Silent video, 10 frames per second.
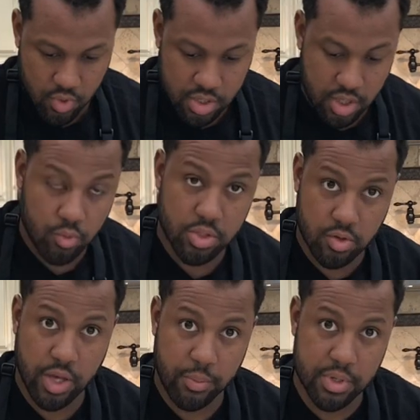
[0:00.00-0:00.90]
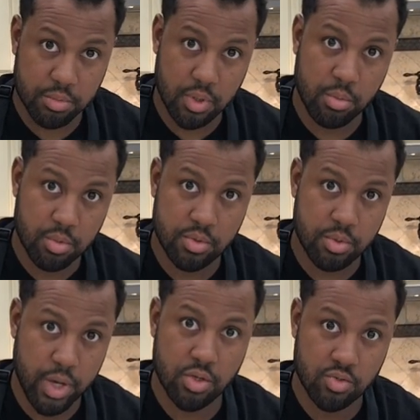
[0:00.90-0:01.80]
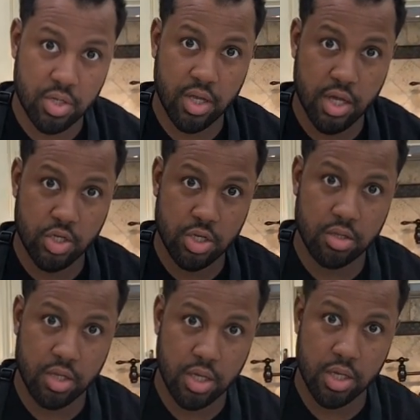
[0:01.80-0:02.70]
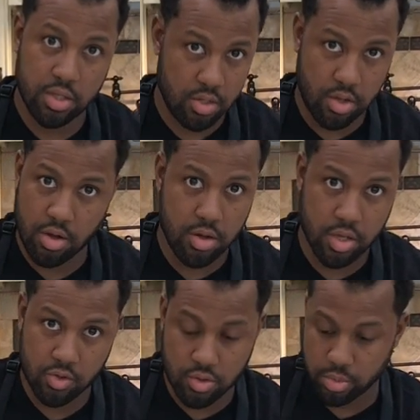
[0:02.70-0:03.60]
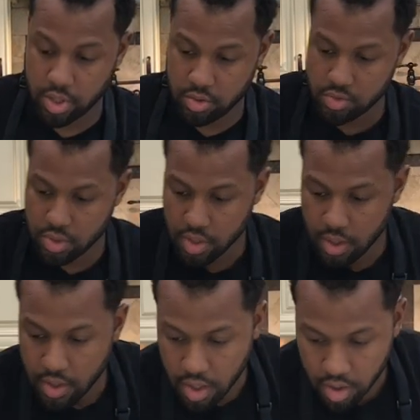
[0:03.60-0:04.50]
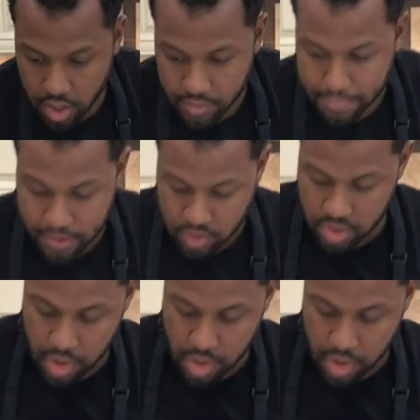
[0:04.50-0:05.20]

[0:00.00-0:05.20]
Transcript: one day what's gonna happen, somebody's gonna say they got a shell in the egg and then all hell's gonna break loose. All right, so